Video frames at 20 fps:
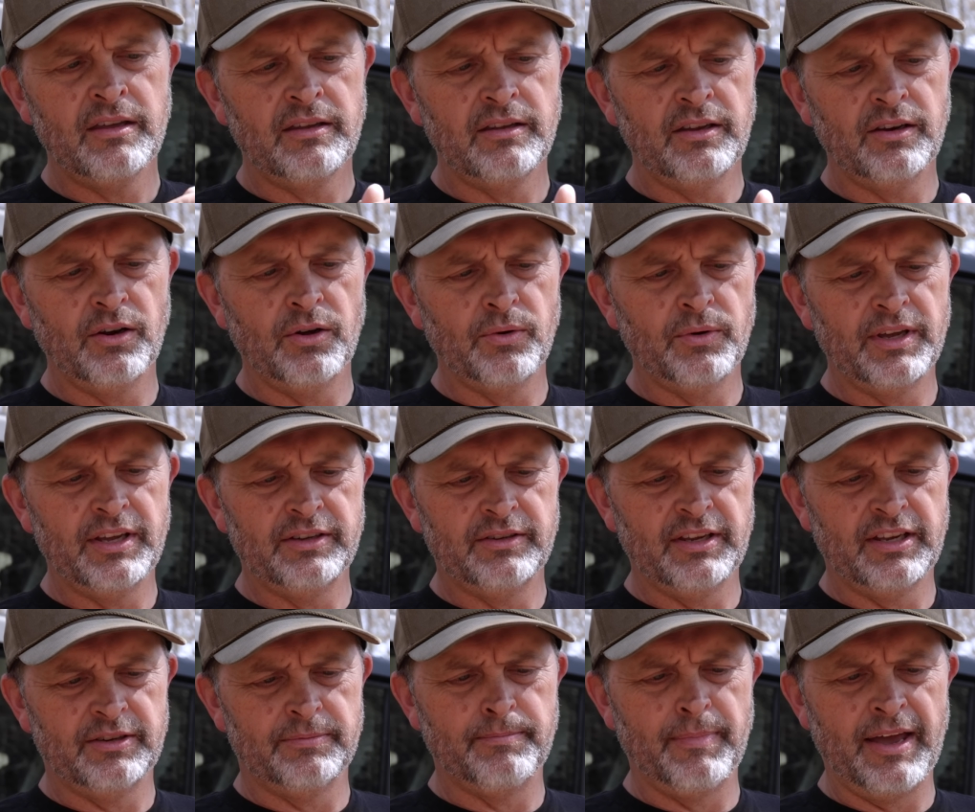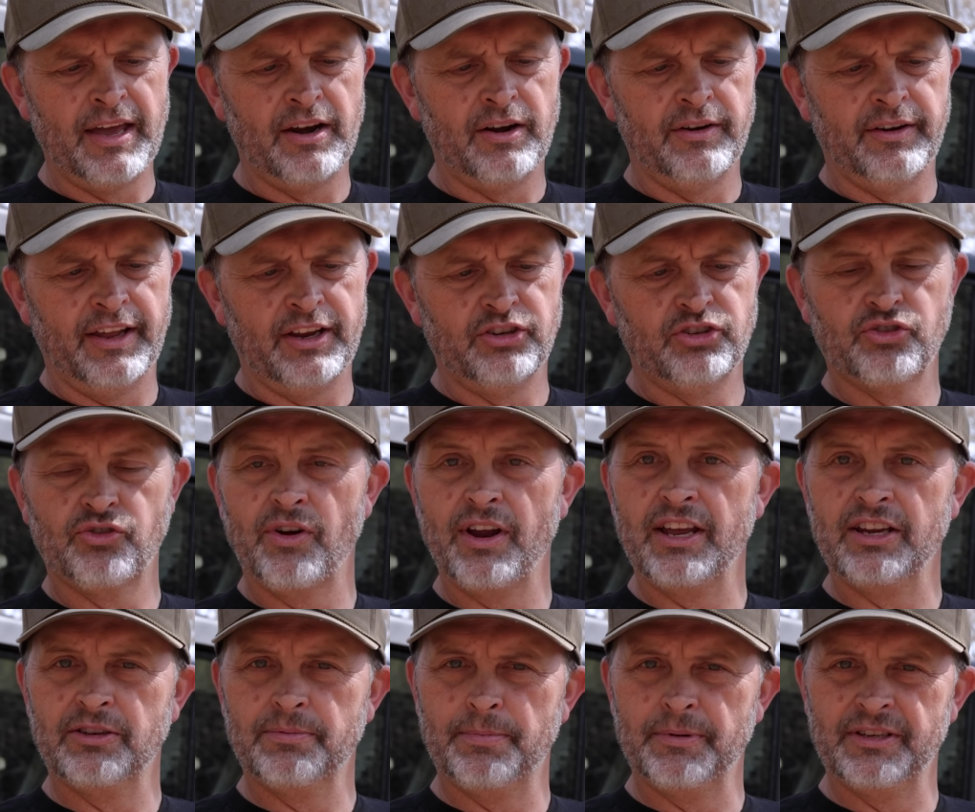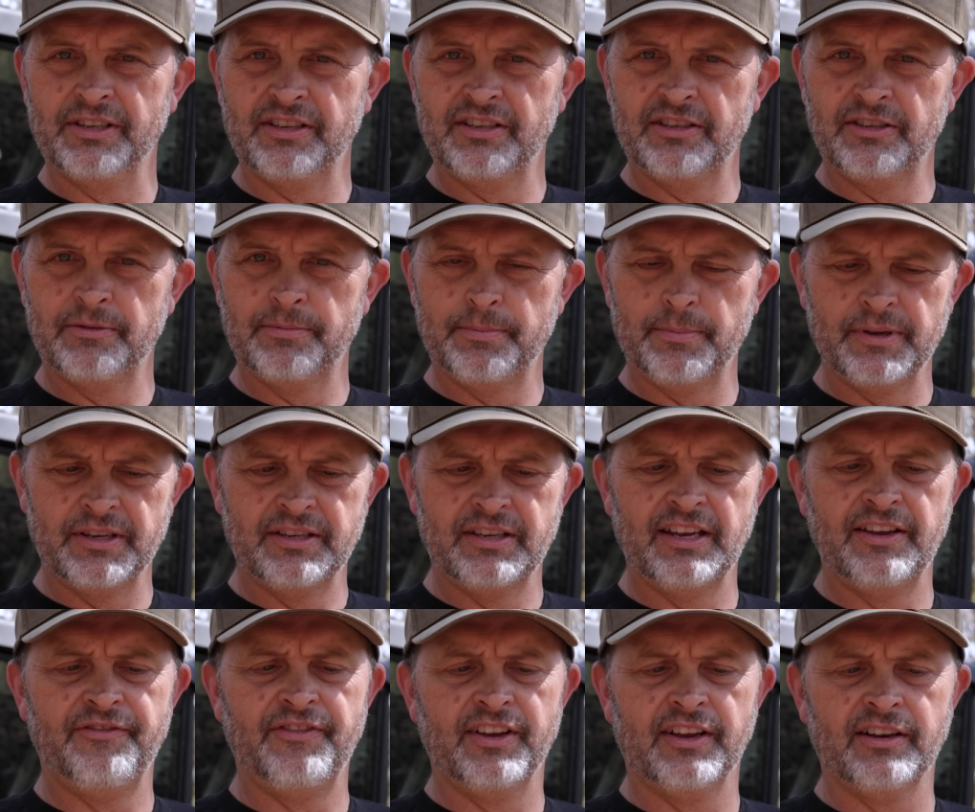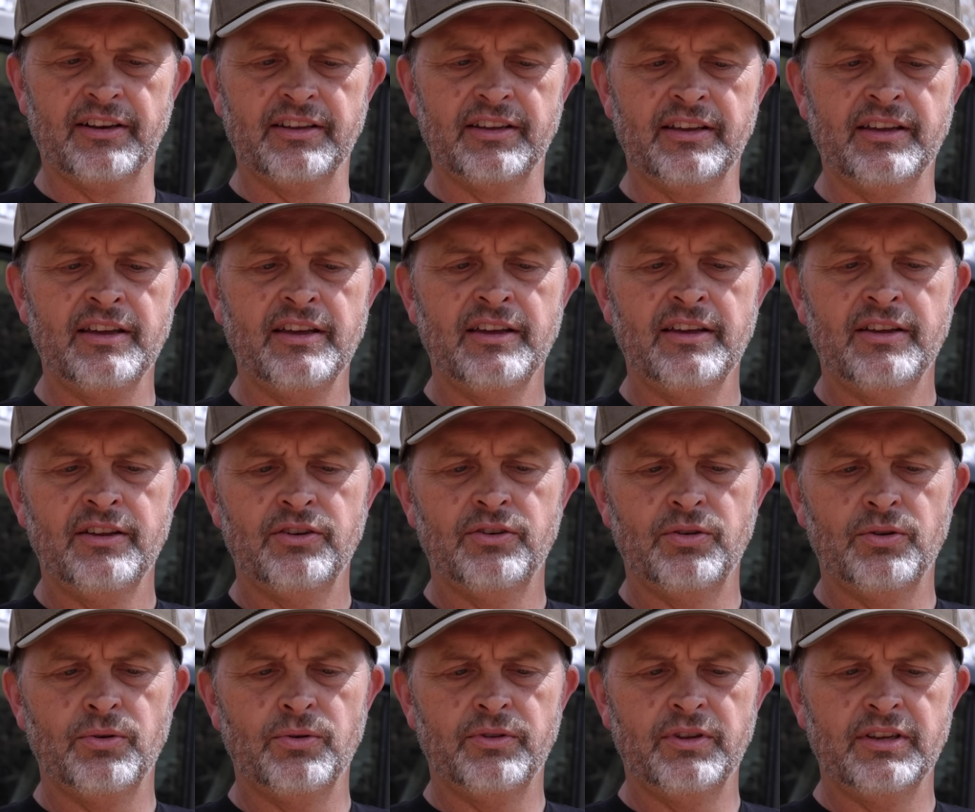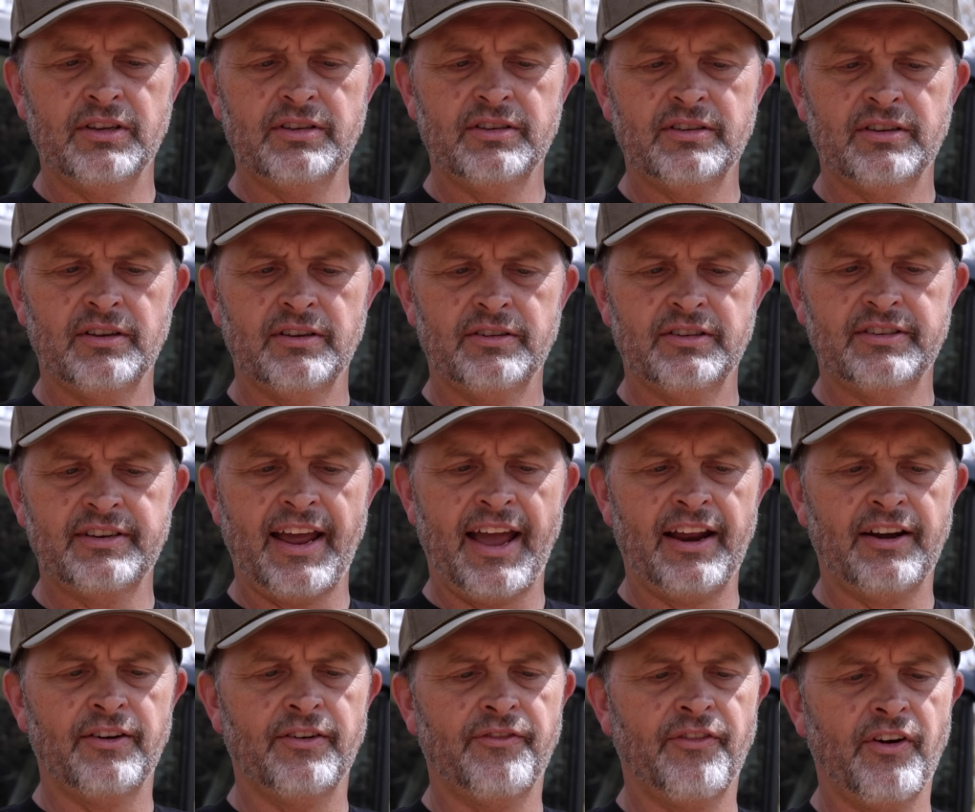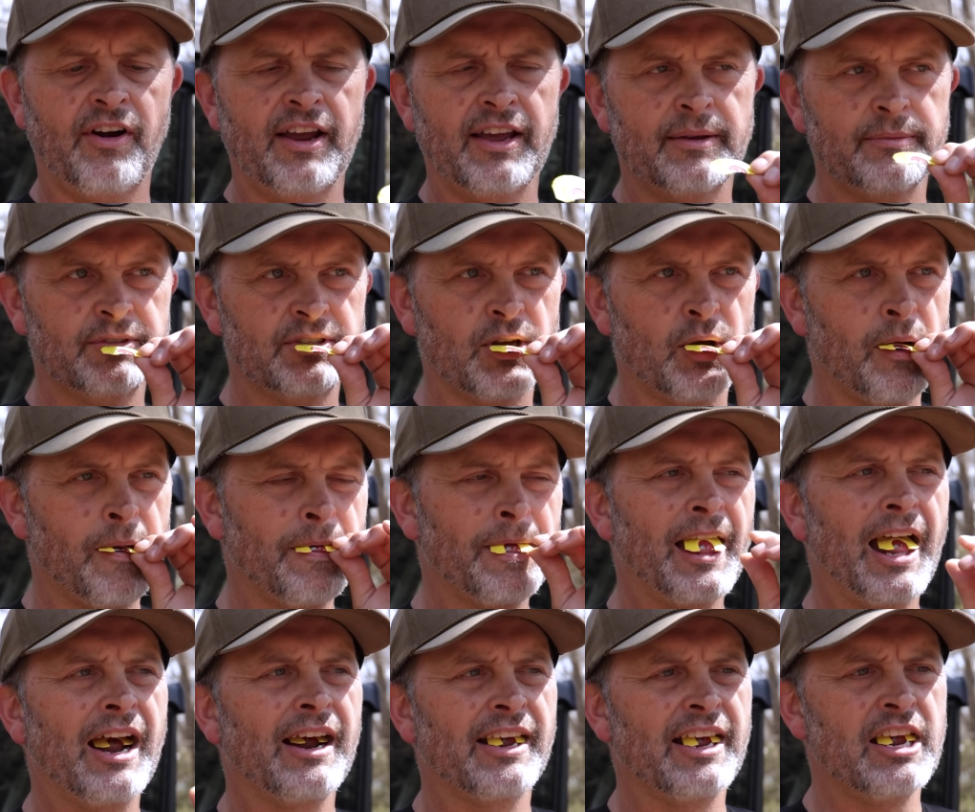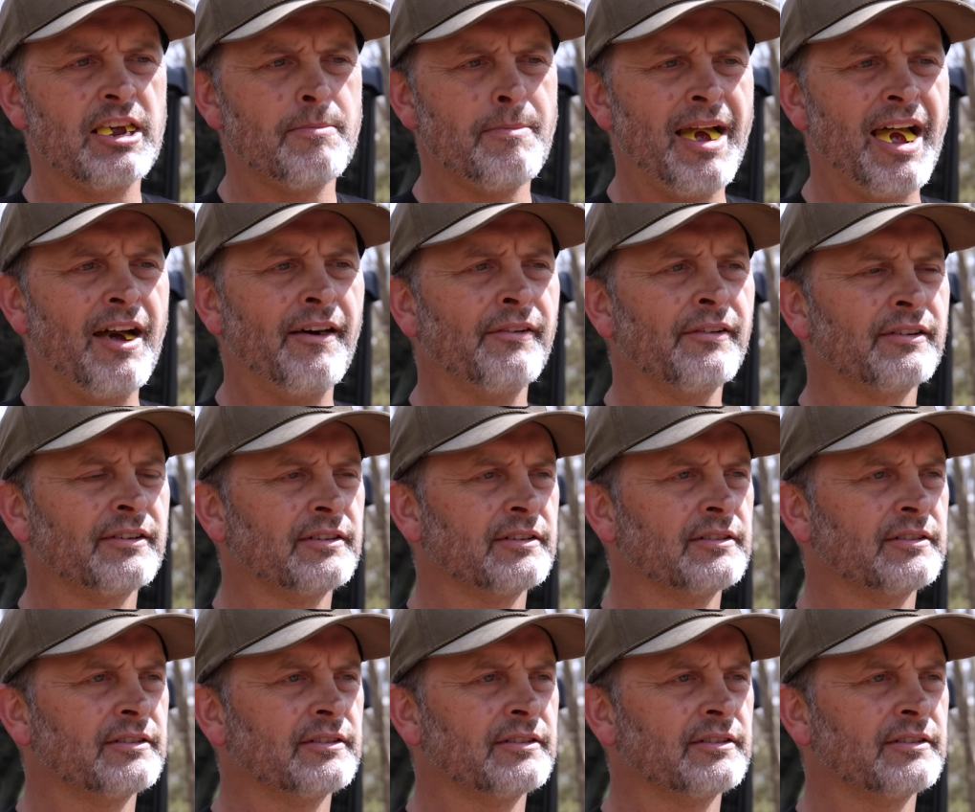you know, it's better, and they stretch specifically to this standard frame. So you get your mouth